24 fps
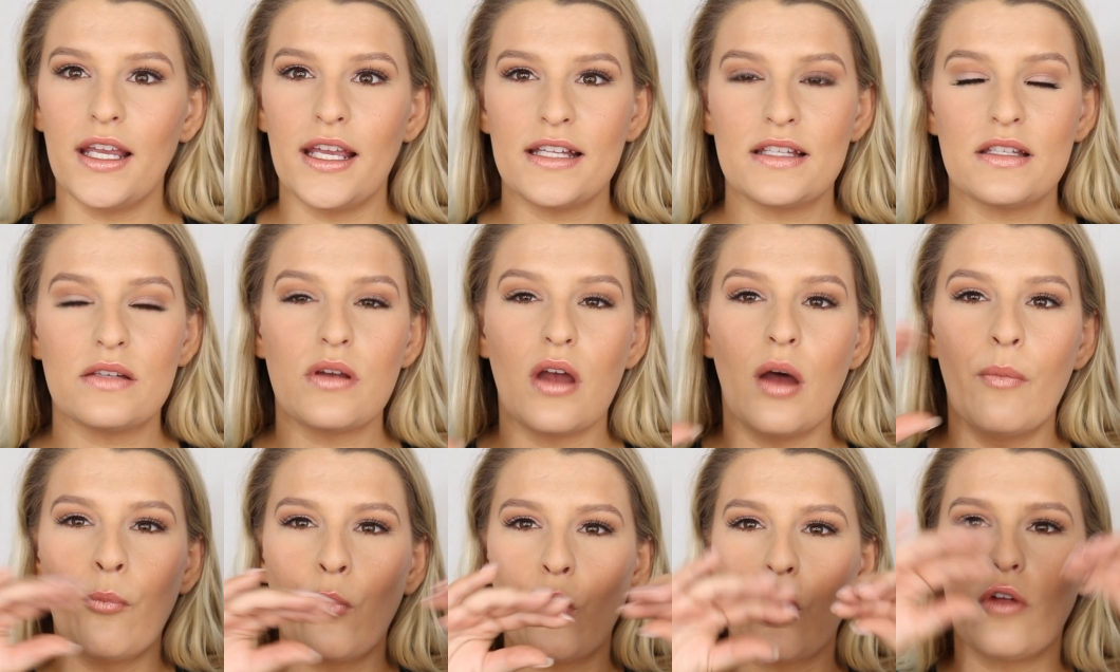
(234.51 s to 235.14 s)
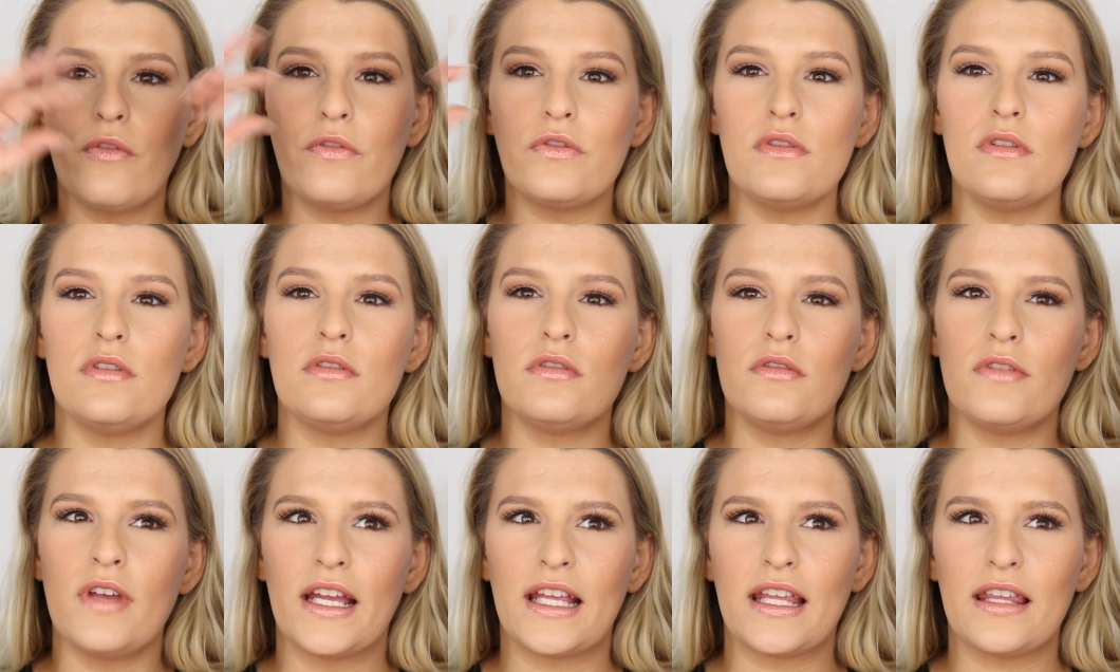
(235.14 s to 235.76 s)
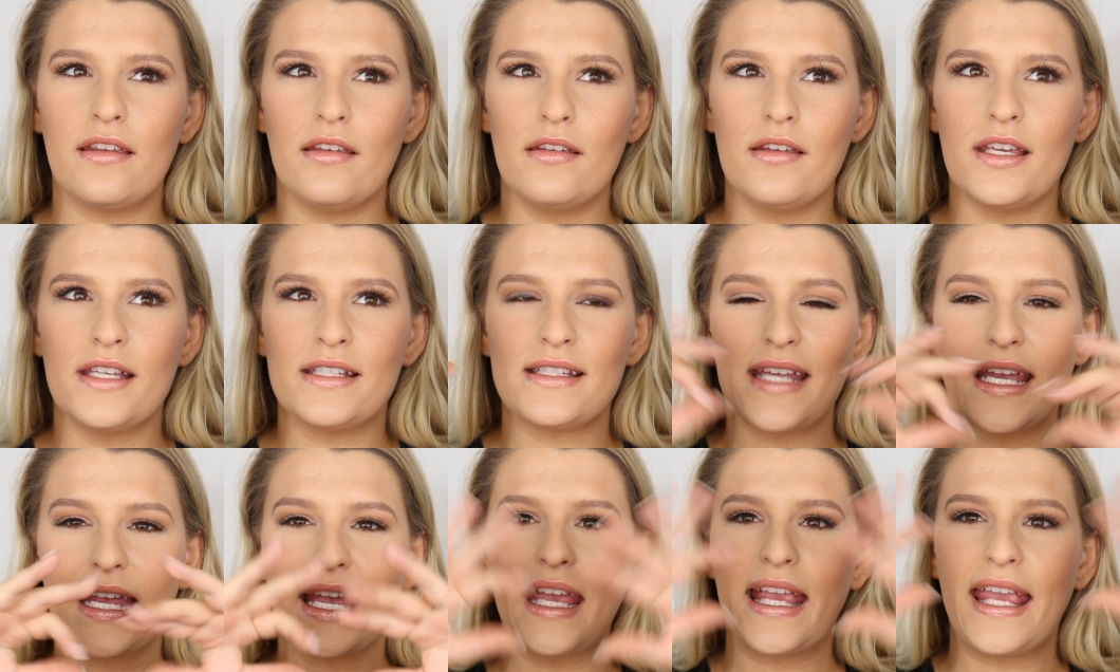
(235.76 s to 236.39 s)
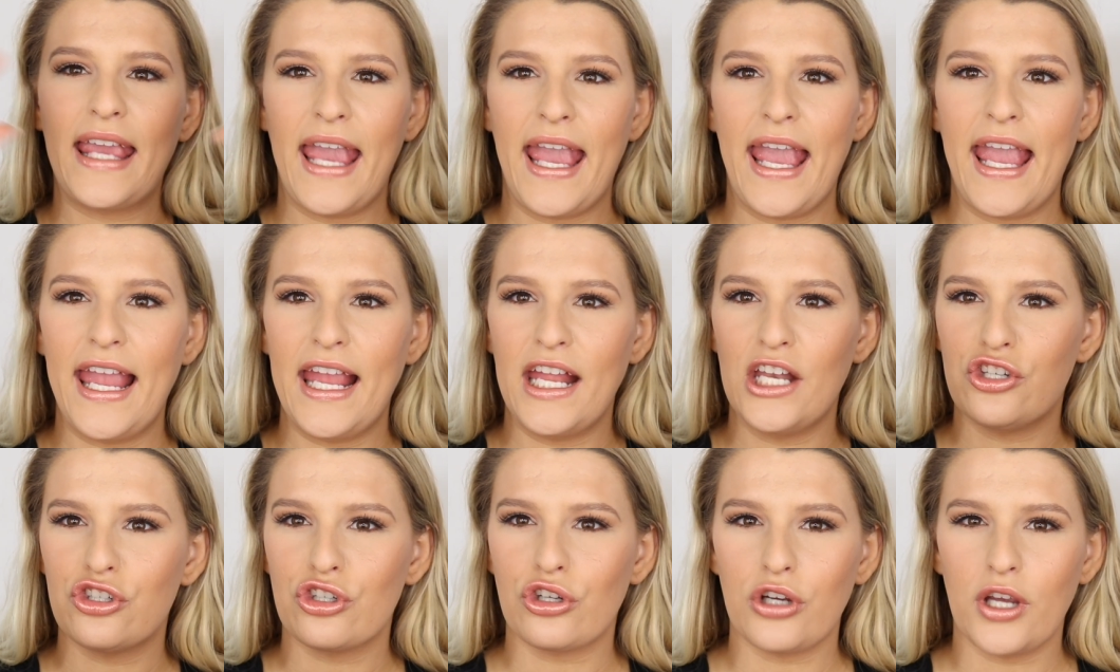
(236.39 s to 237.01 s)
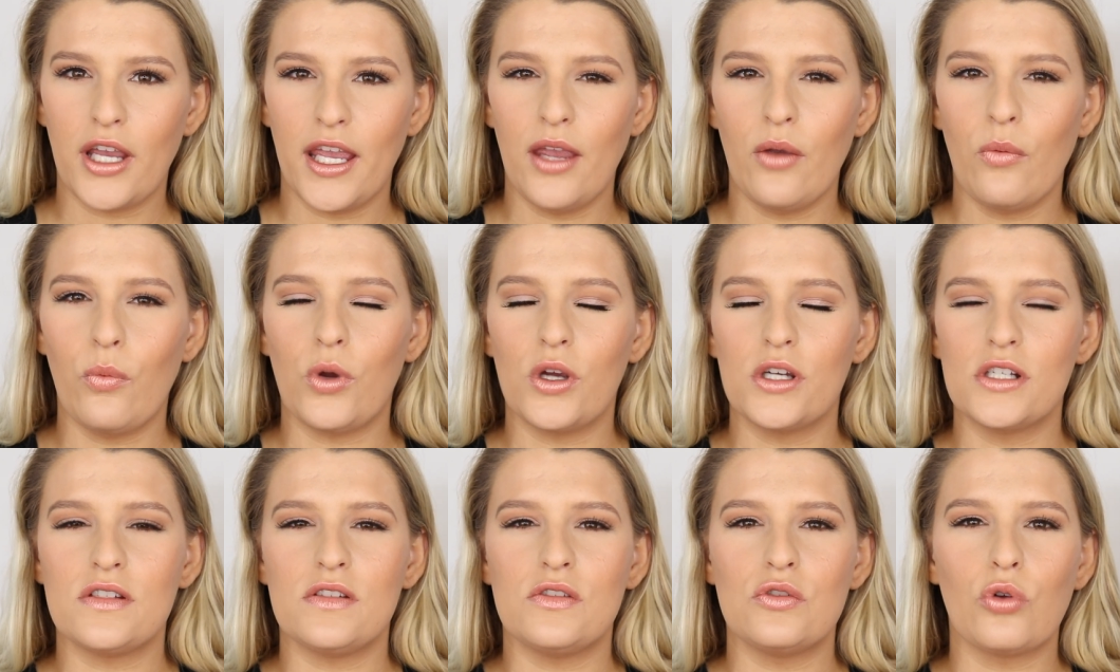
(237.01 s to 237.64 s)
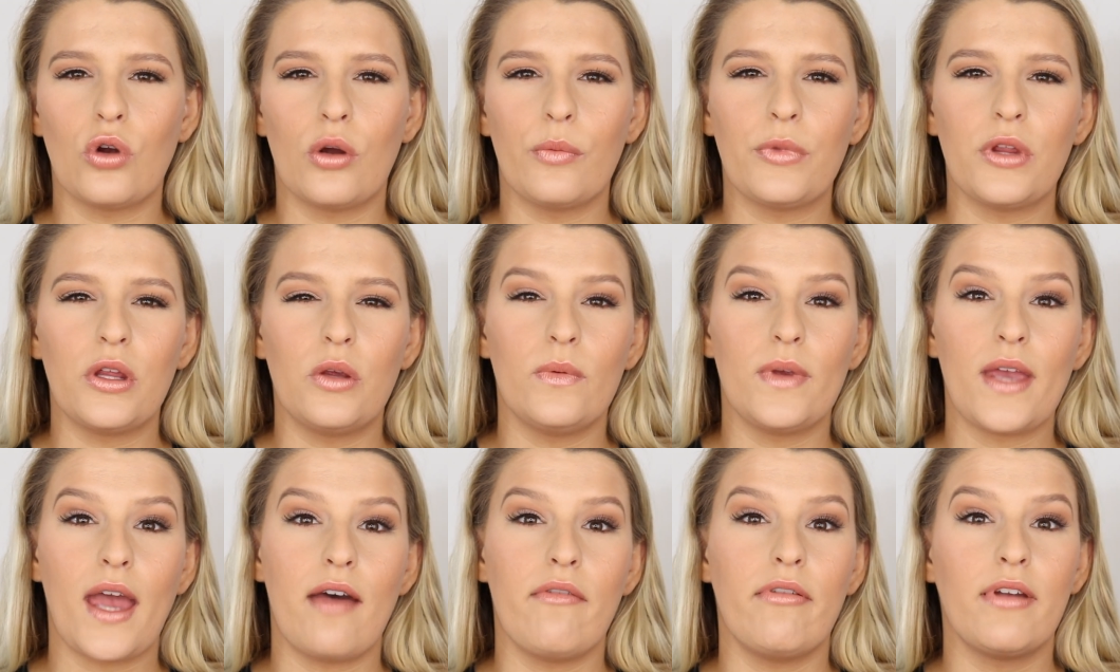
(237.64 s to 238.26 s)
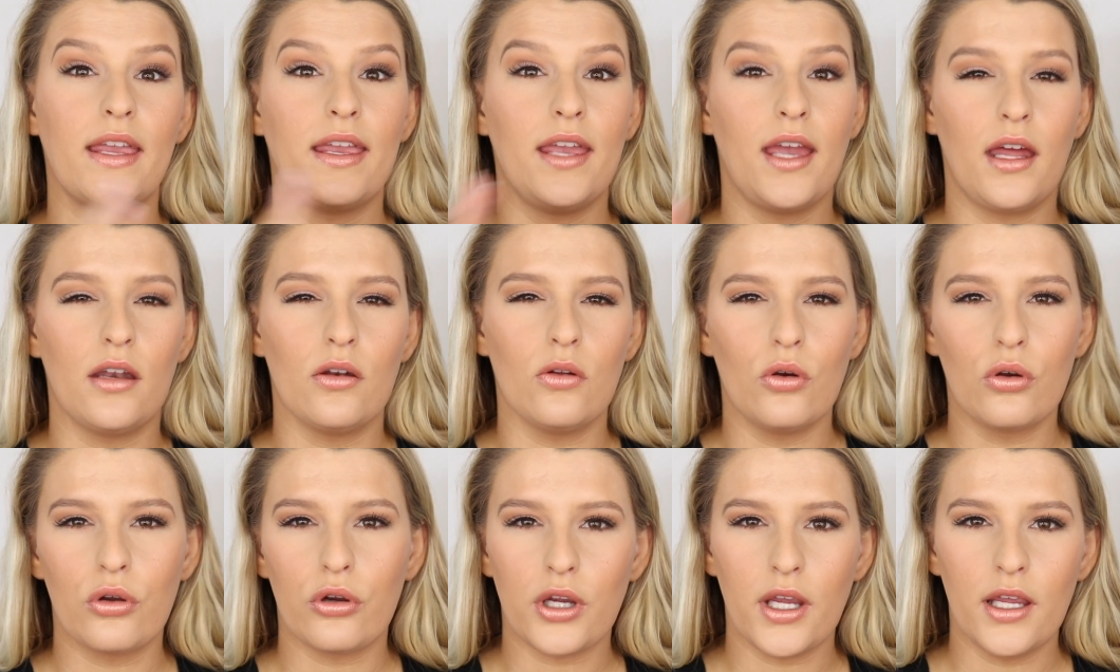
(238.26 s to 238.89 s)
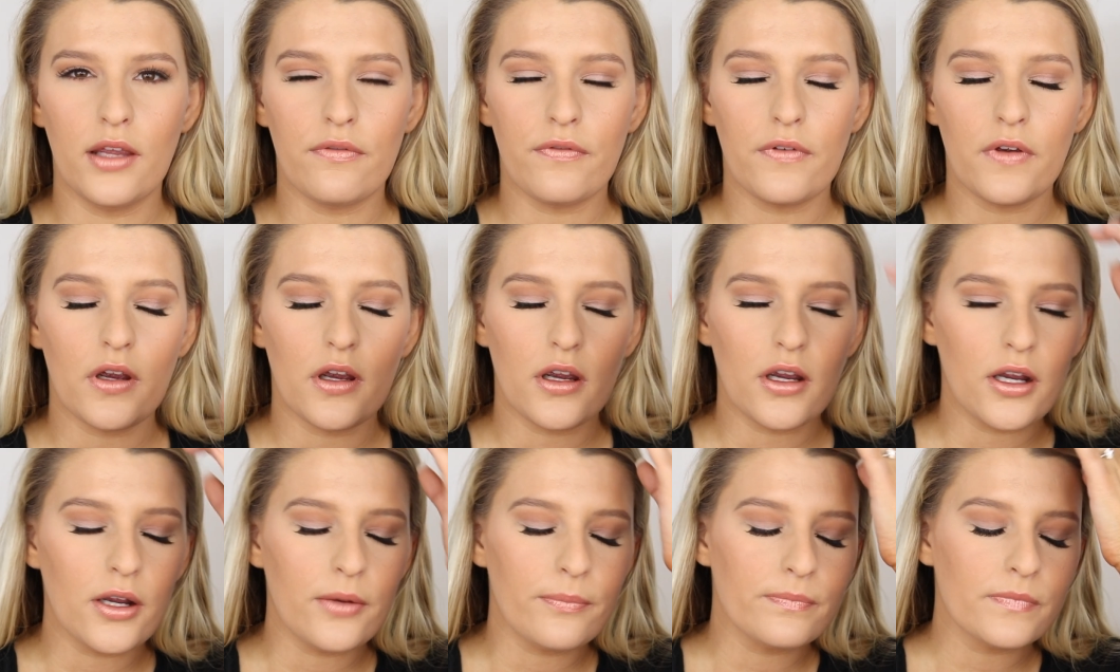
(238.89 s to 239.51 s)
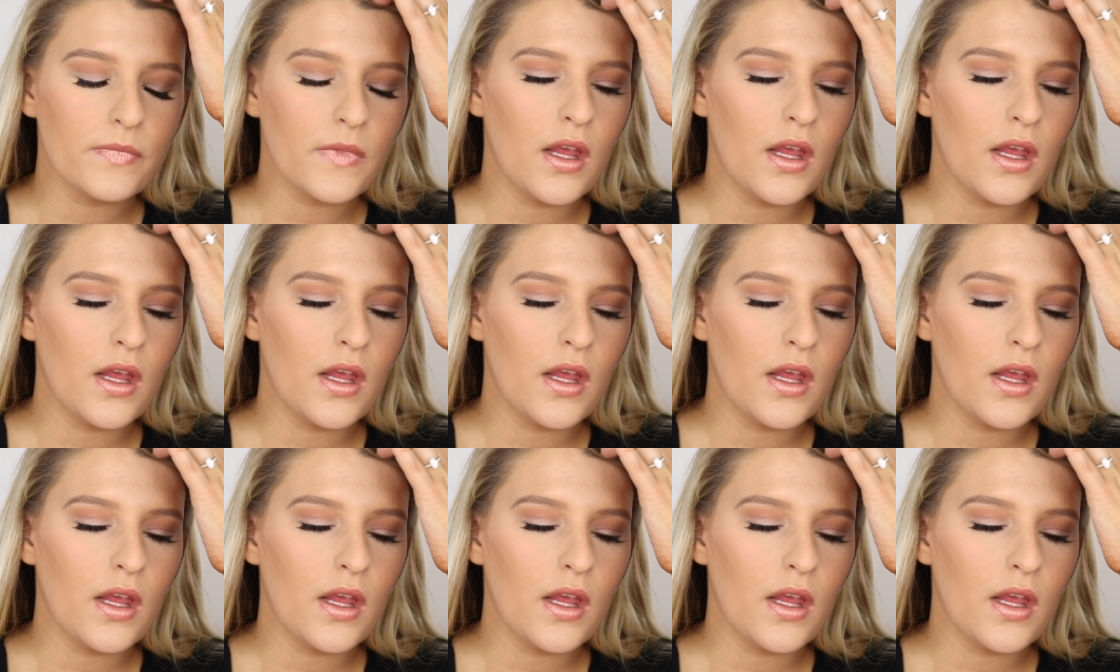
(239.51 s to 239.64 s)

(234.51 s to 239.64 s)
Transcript: It's a more like it's like a cage crate, whereas normally we have a kennel crate for her.